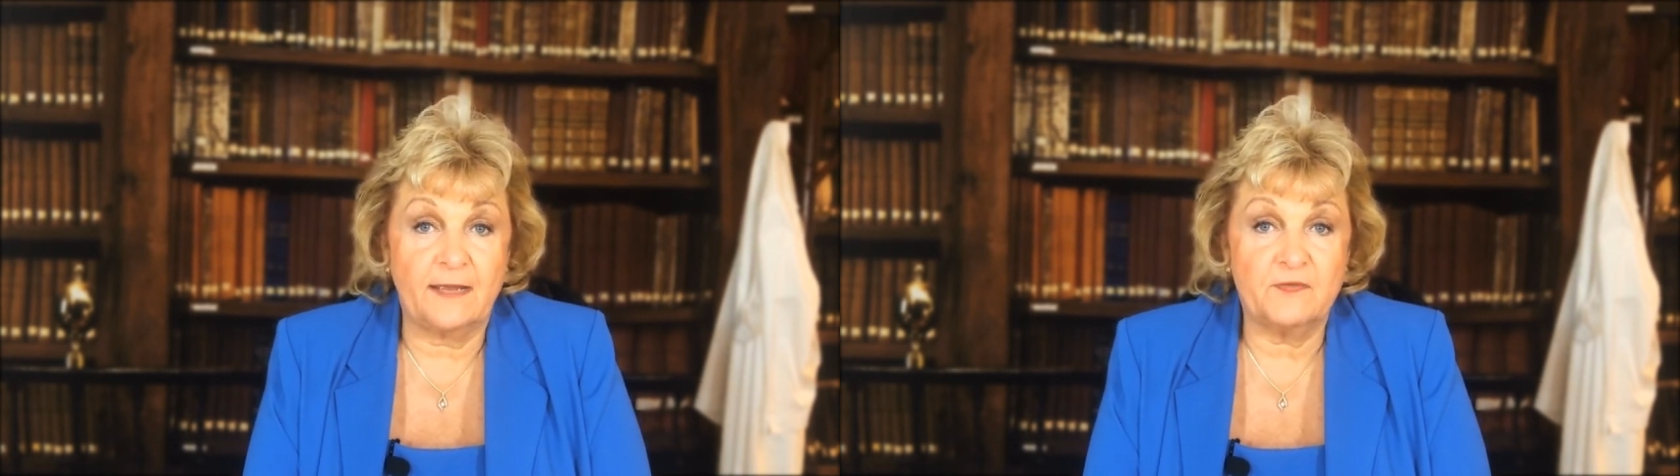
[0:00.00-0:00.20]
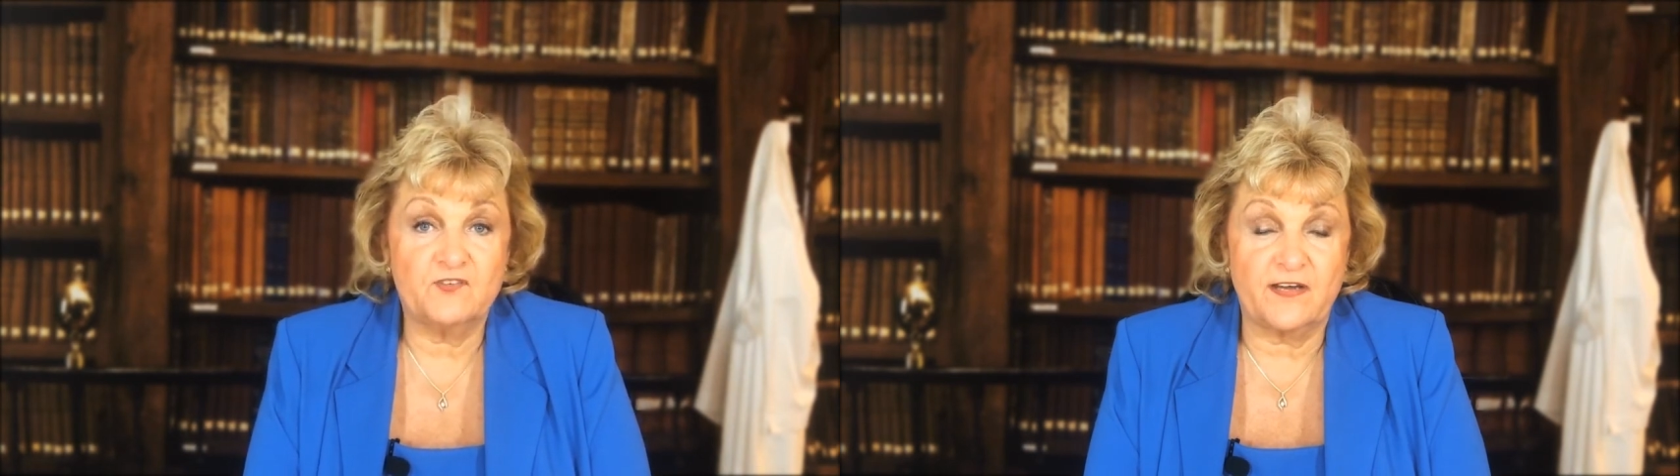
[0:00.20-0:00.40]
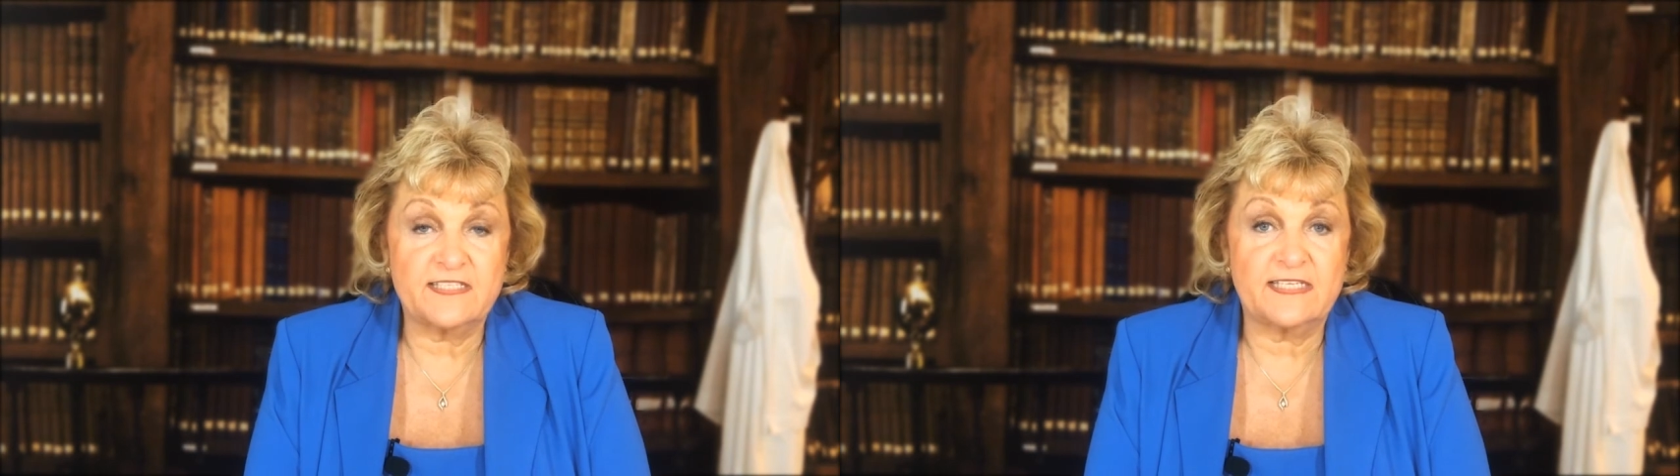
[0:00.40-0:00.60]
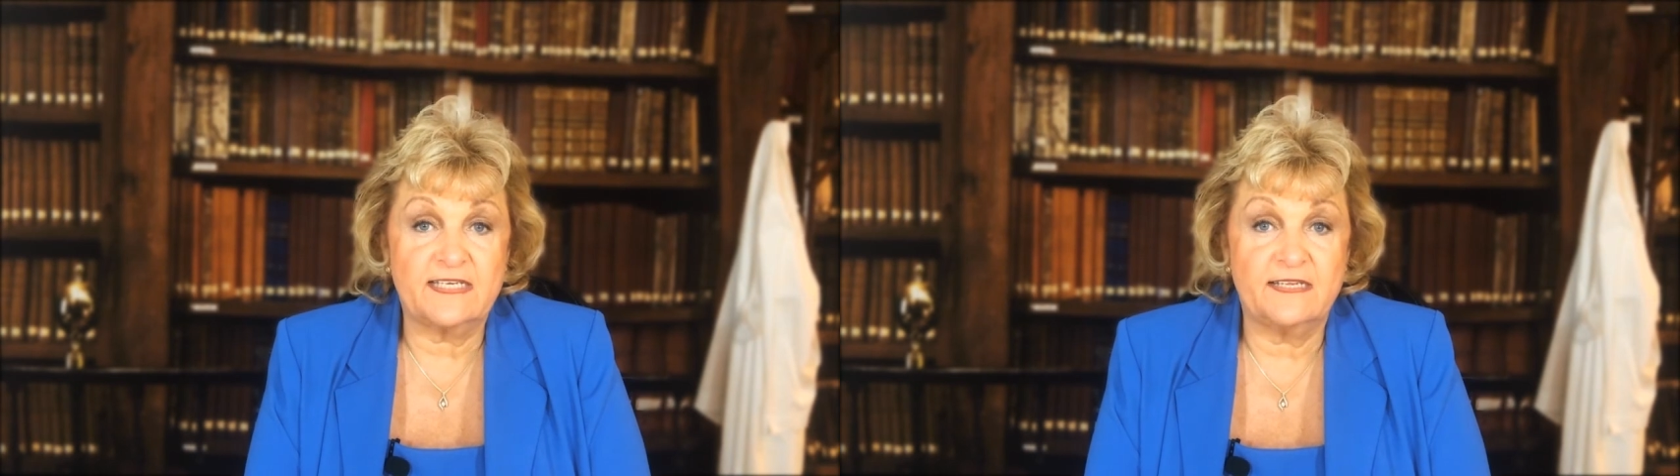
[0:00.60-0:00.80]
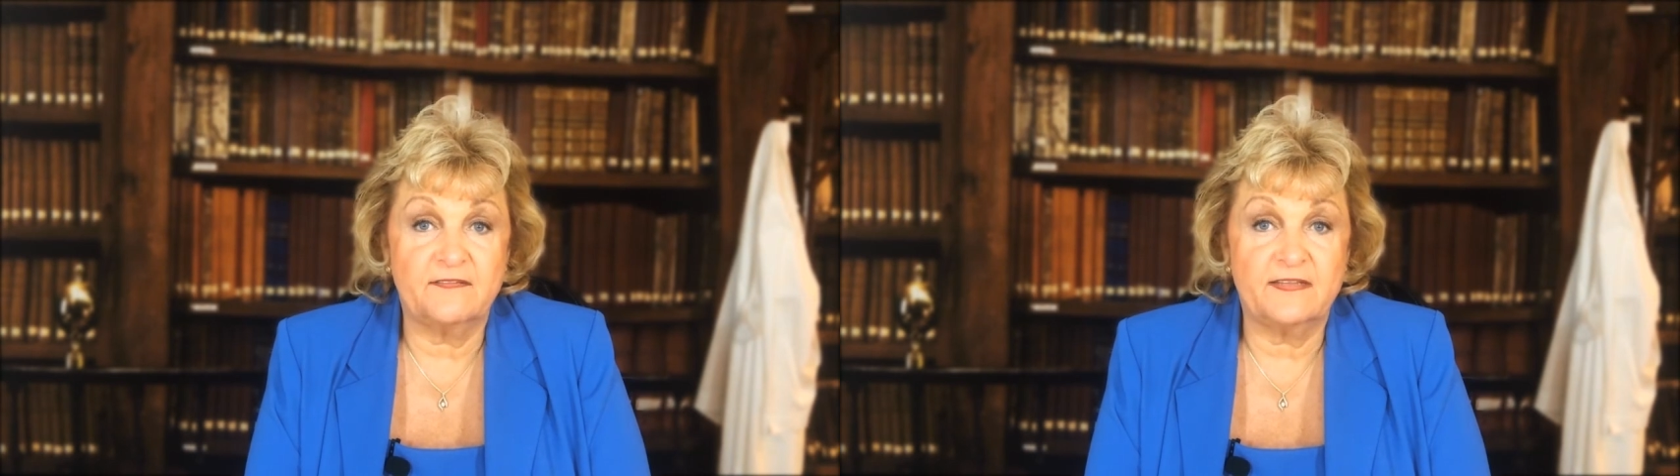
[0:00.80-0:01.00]
I'm
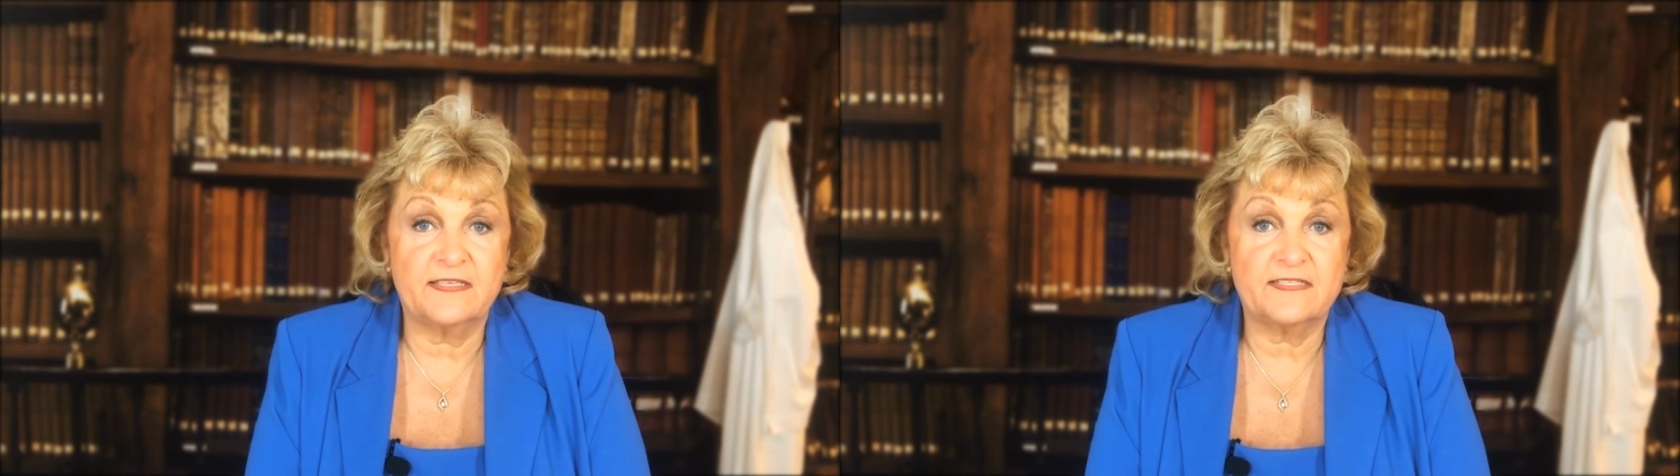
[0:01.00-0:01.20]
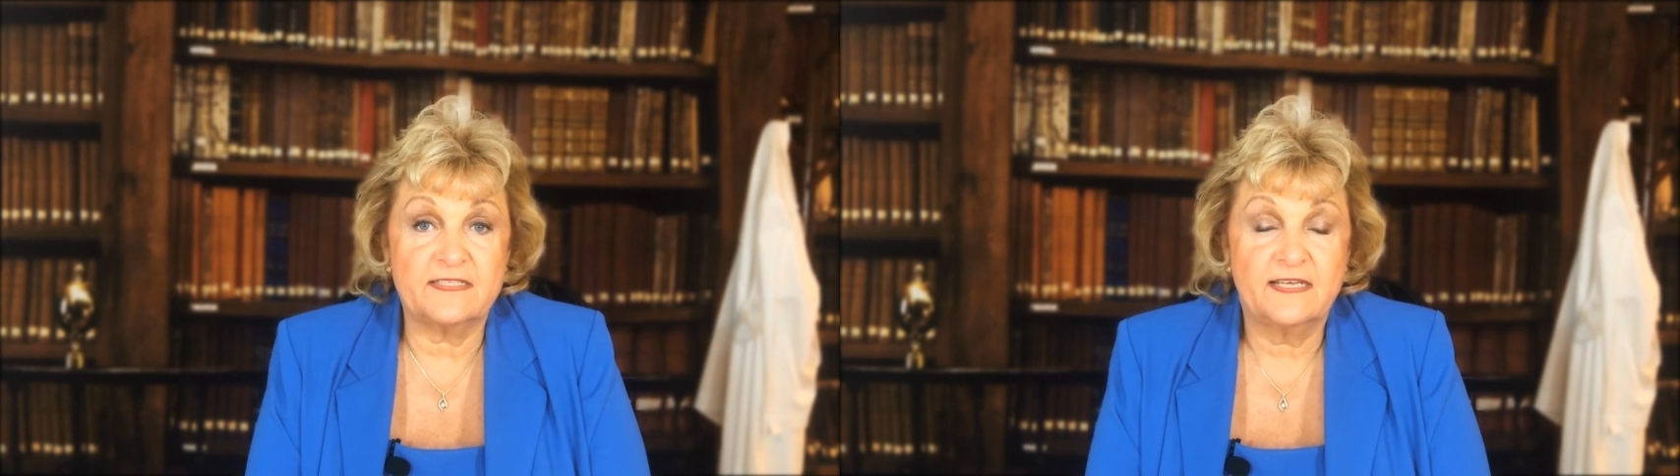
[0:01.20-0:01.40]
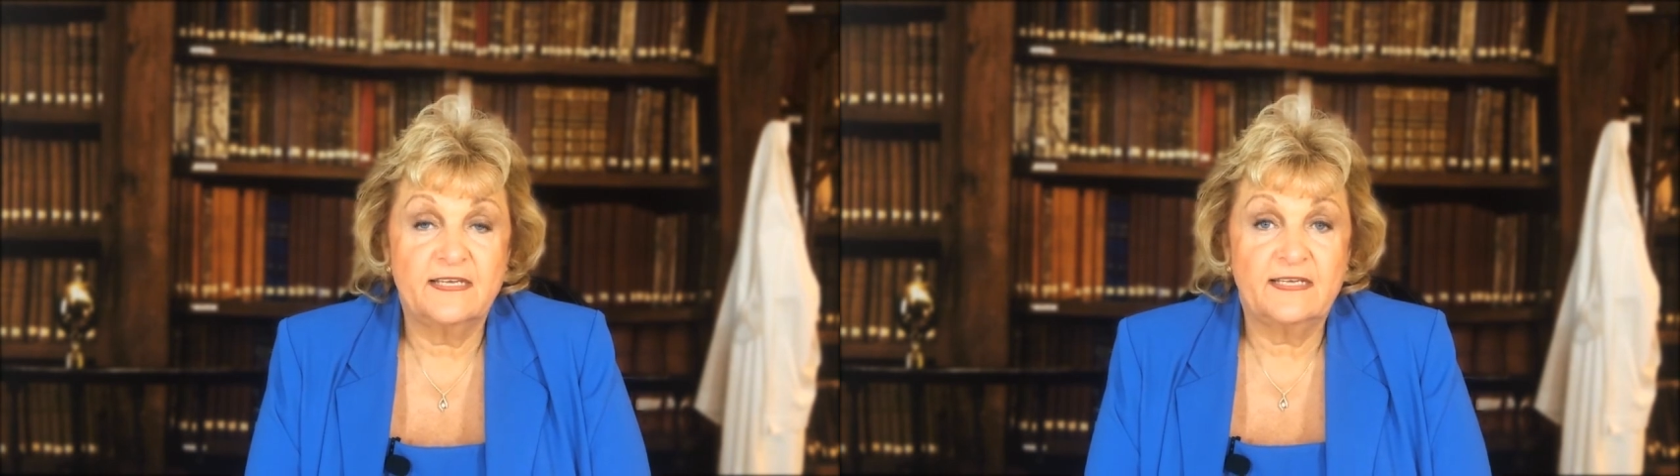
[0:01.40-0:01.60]
addressing in this